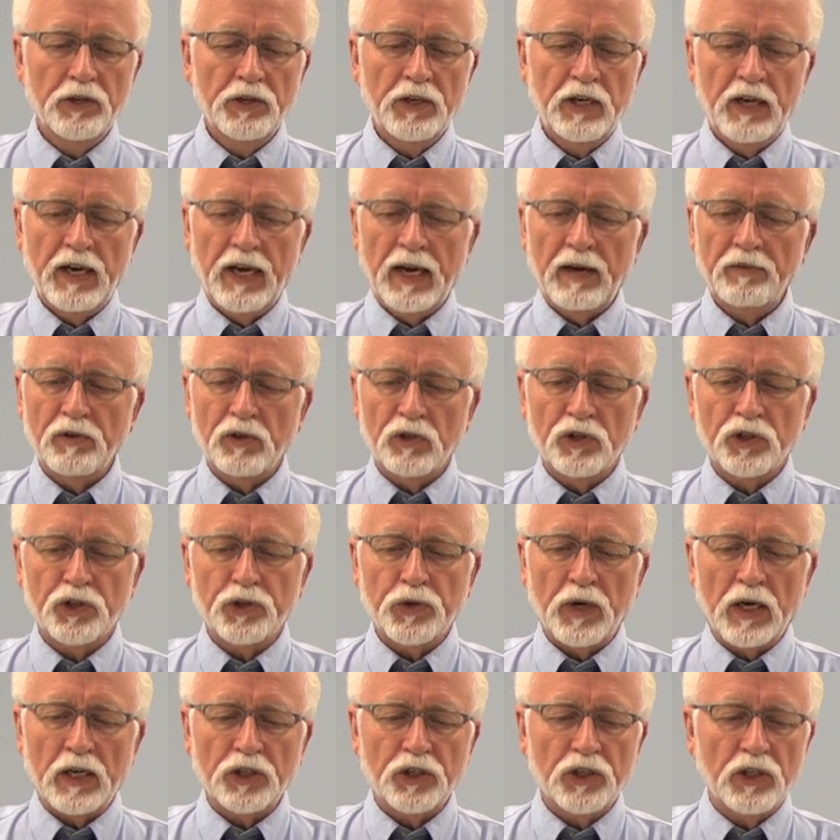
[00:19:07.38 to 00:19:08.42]
You need to have your
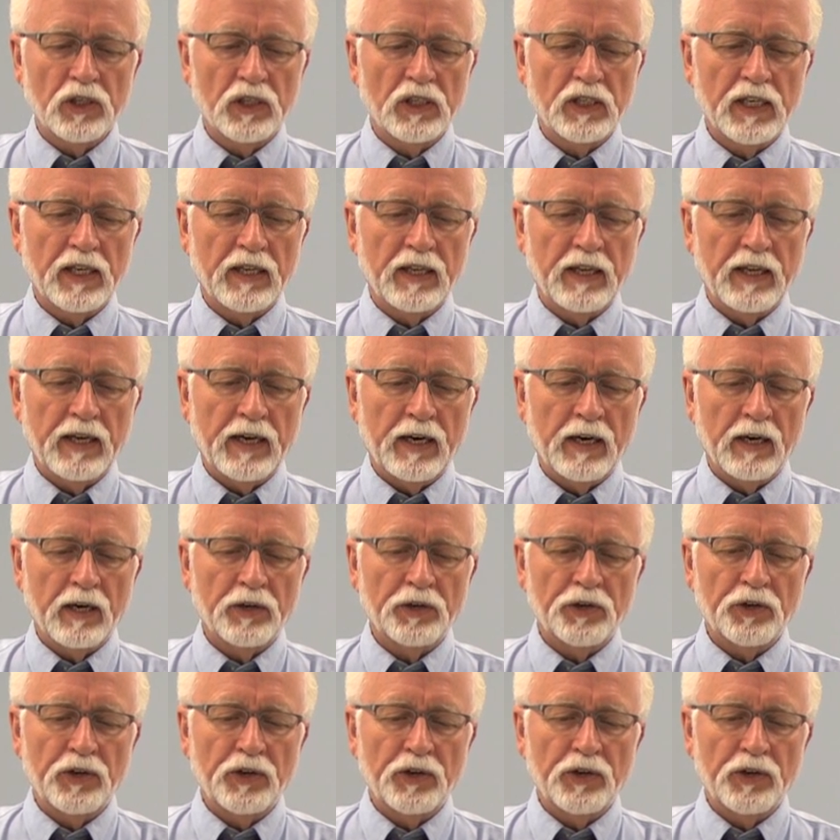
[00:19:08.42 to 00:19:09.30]
instructions in there.